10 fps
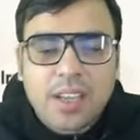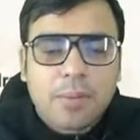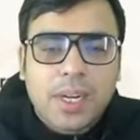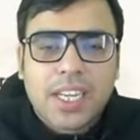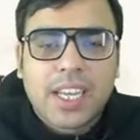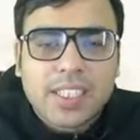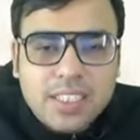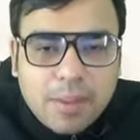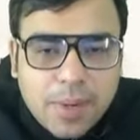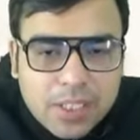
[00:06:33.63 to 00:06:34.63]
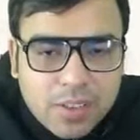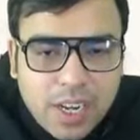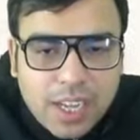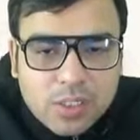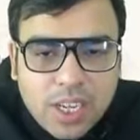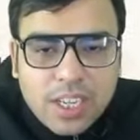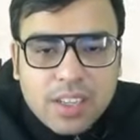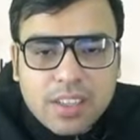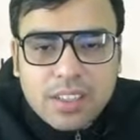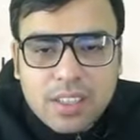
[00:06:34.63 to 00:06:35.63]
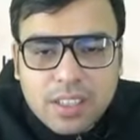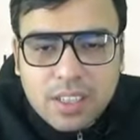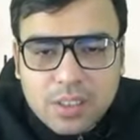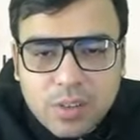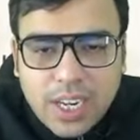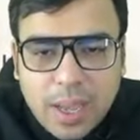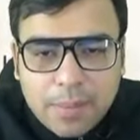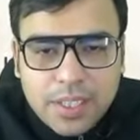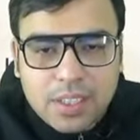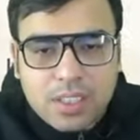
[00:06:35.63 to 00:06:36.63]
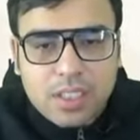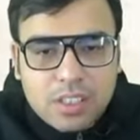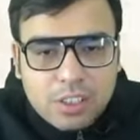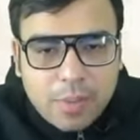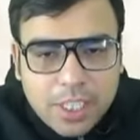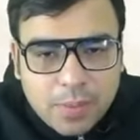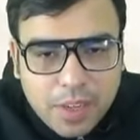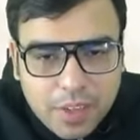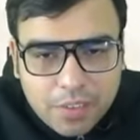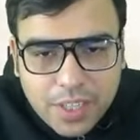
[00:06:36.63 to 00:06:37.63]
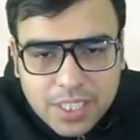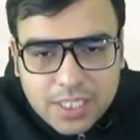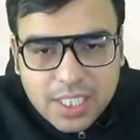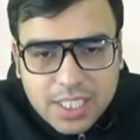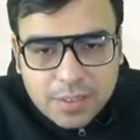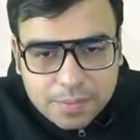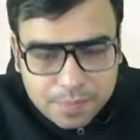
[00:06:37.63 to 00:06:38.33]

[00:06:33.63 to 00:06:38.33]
But here, this is the place where actually the earthquake happened. So please be aware of it, this region.